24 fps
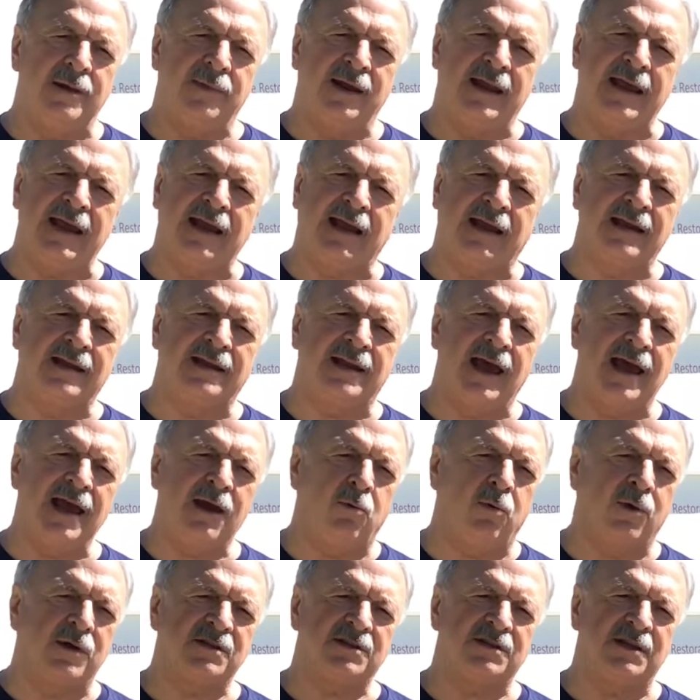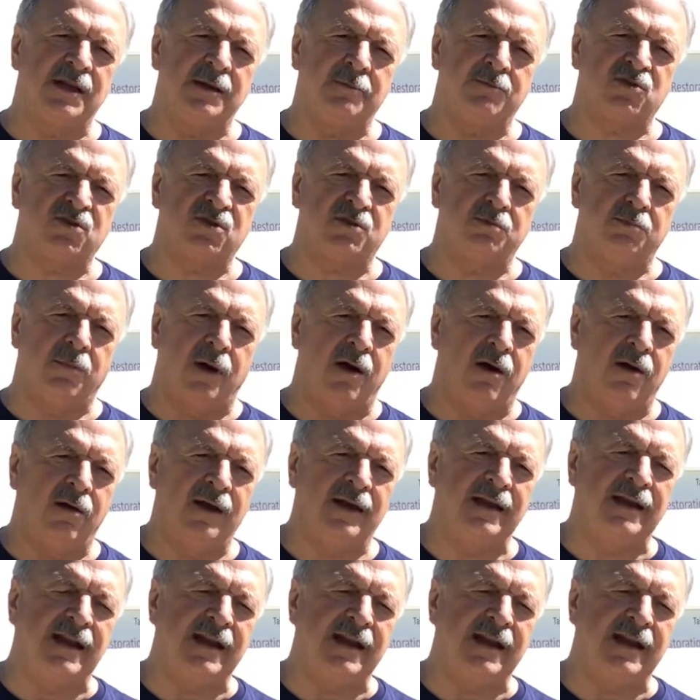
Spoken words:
and He can take what seems small and